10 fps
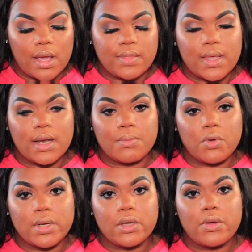And then I'm
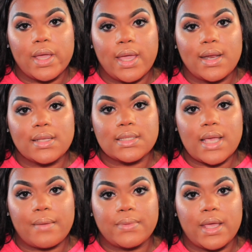going to go ahead and
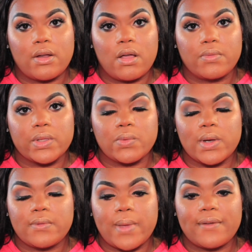top that off with
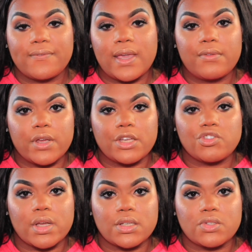one of my favorite
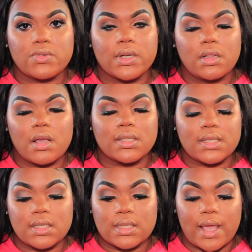drugstore
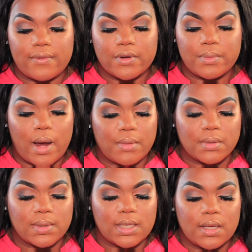glosses ever,
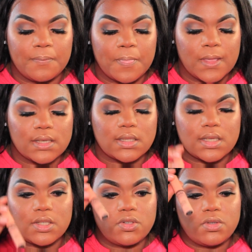probably. It's
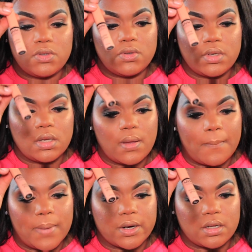this nude
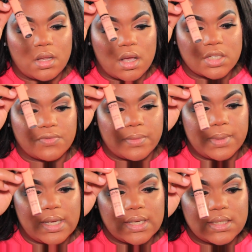butter gloss
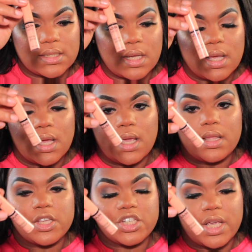from NYX
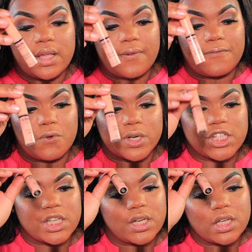in the shade
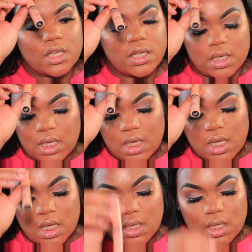Fortune Cookie.